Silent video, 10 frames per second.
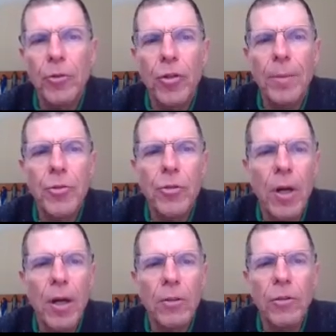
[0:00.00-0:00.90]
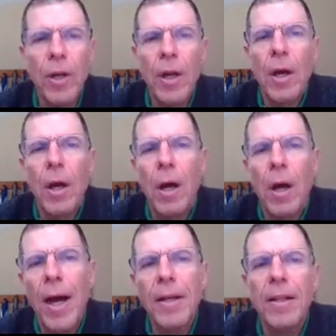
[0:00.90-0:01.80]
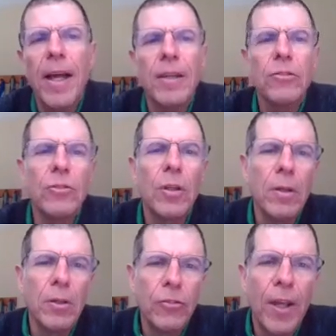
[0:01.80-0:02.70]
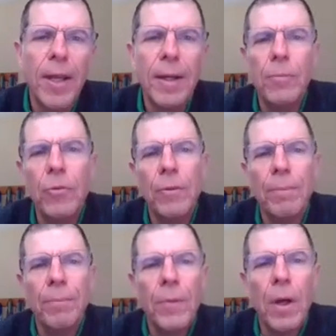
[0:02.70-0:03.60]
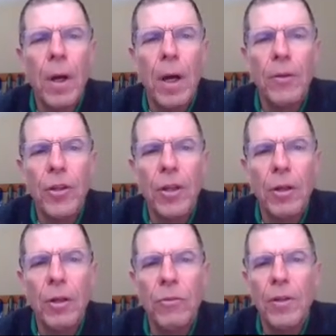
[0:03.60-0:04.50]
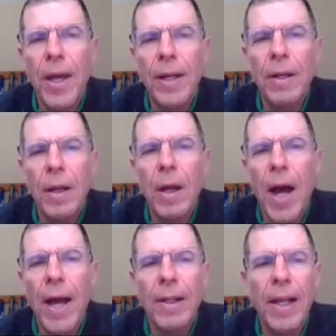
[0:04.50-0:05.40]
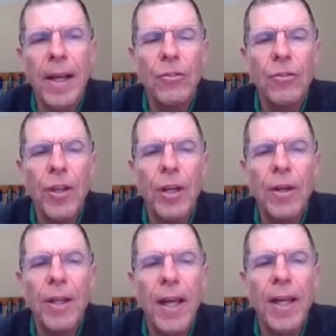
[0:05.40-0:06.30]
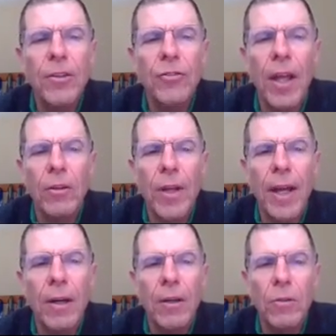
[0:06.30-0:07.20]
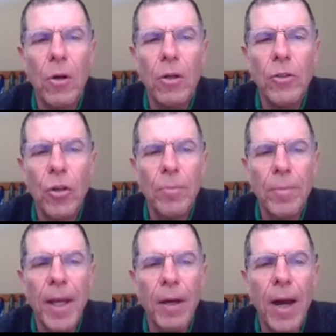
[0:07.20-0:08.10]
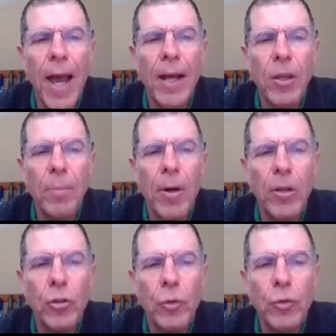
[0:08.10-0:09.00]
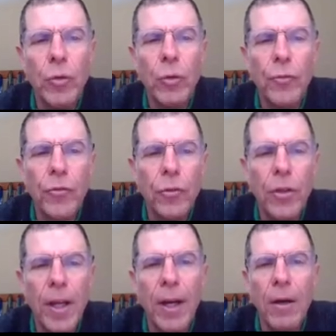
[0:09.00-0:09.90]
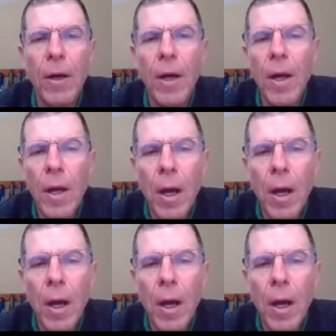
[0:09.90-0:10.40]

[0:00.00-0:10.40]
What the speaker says: prescription drugs, eyeglasses and exams, to get eyeglasses, hearing aids, dental care, long-term care, acupuncture, routine foot care.